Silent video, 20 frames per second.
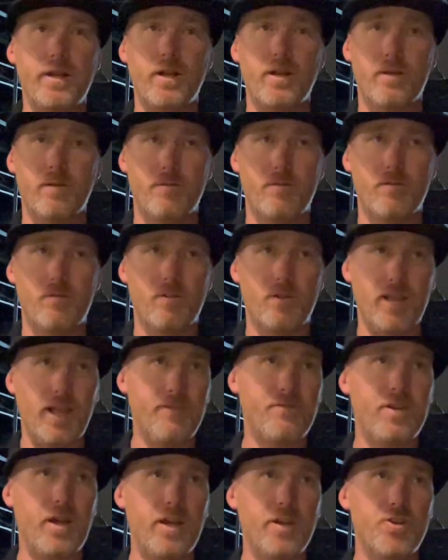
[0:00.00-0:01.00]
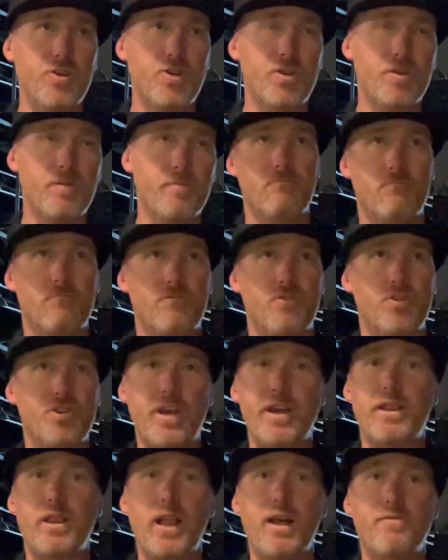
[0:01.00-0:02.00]
it left edge,
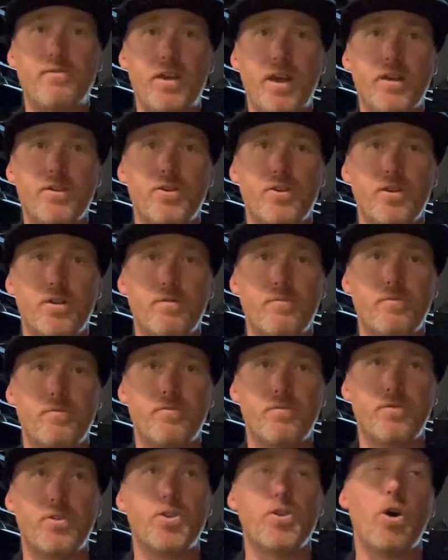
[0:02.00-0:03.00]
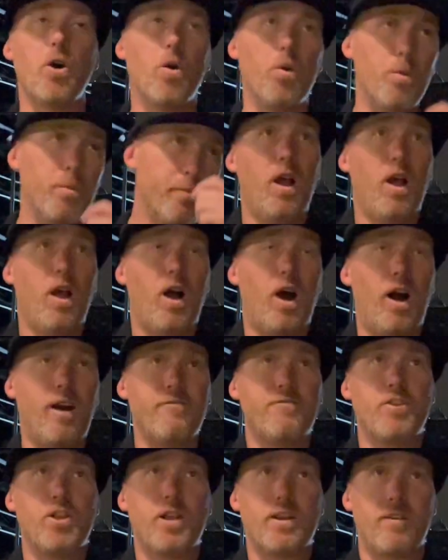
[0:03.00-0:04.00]
stayed left edge. So I
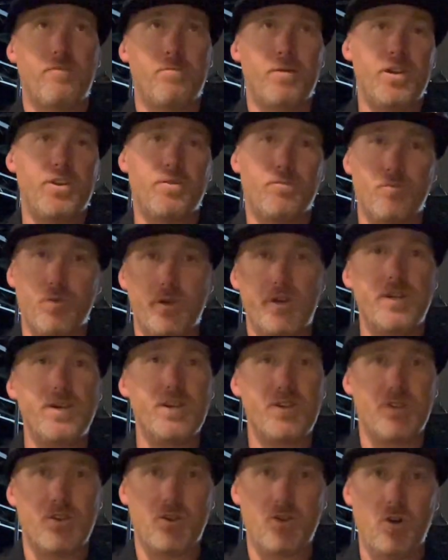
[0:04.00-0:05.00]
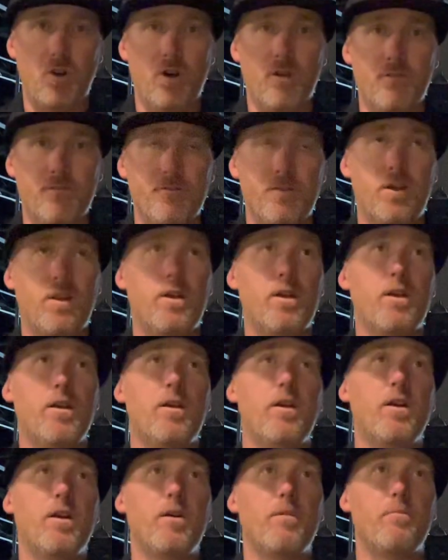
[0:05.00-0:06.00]
feel like I've played some pretty decent golf,
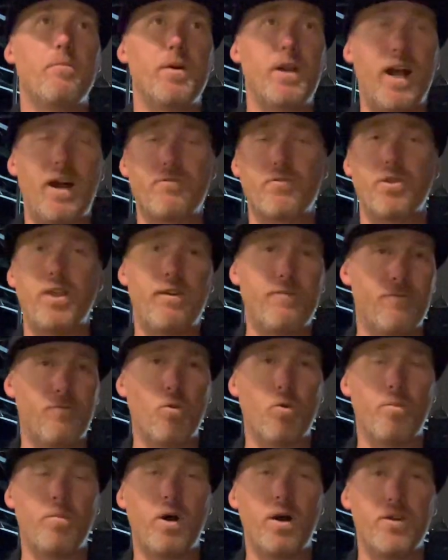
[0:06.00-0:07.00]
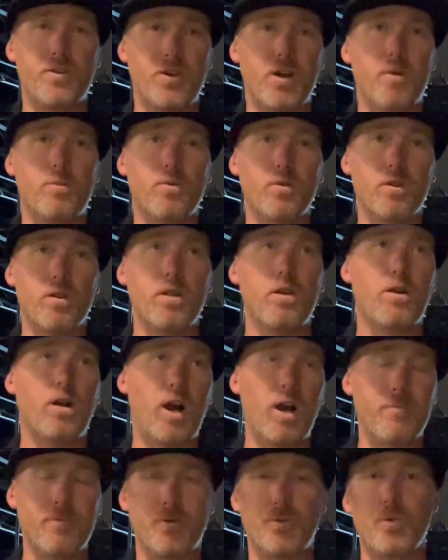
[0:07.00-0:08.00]
but after that 4-putt double,
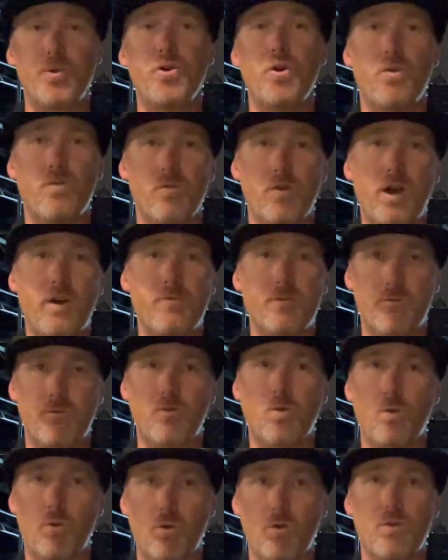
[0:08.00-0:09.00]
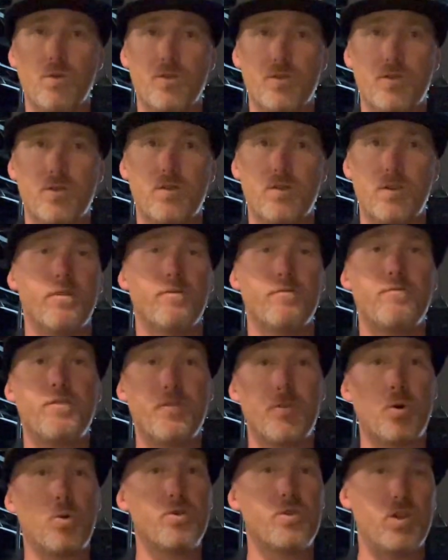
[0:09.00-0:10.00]
I'm 3 over after 4 holes. The
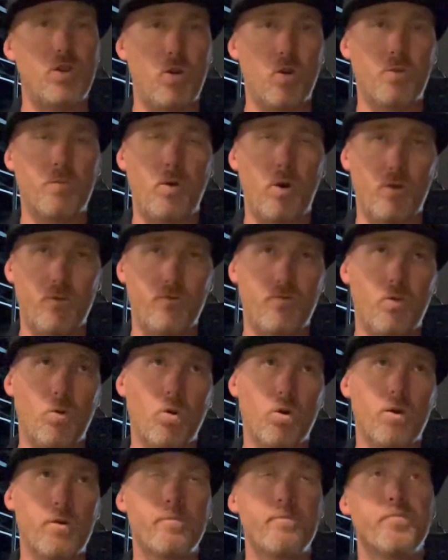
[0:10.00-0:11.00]
5th hole's a long par 4.